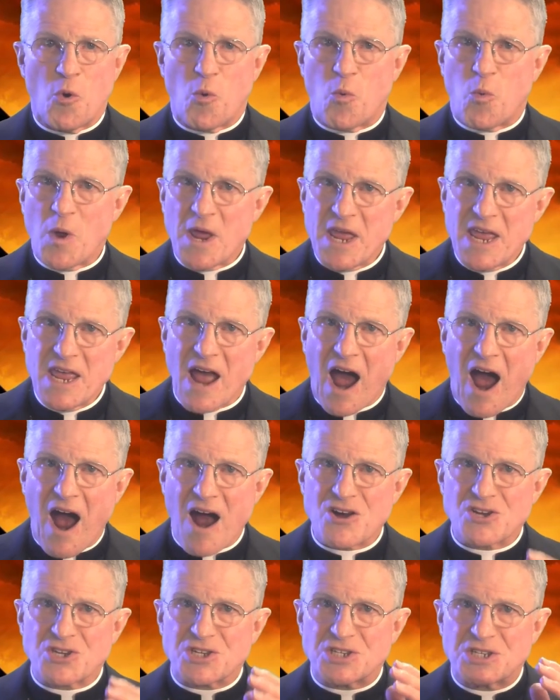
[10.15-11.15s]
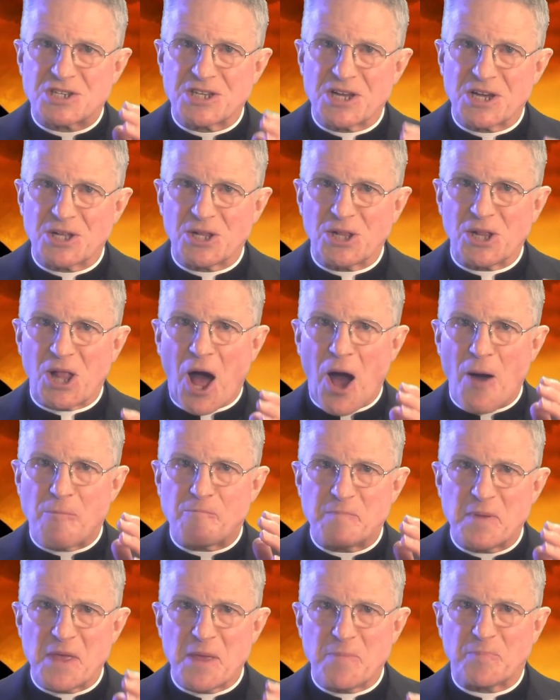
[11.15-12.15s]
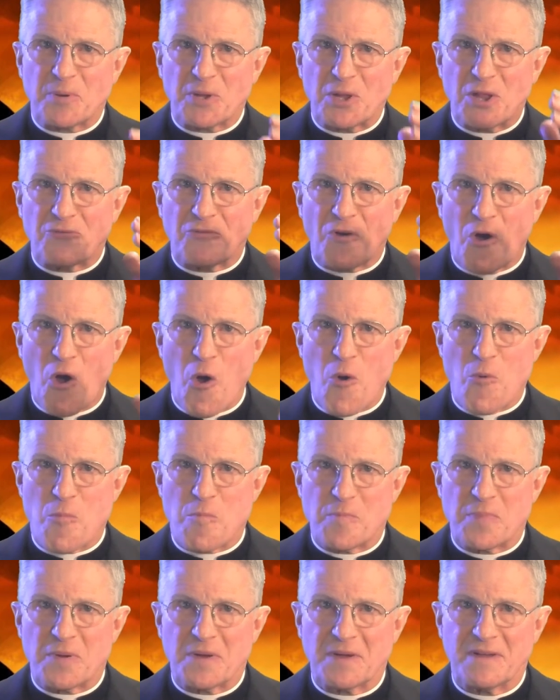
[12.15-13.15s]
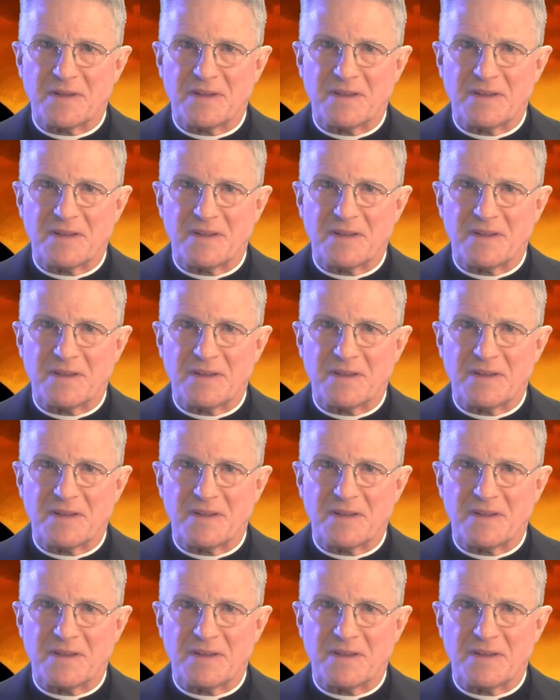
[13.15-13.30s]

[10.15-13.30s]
we are still a people of hope.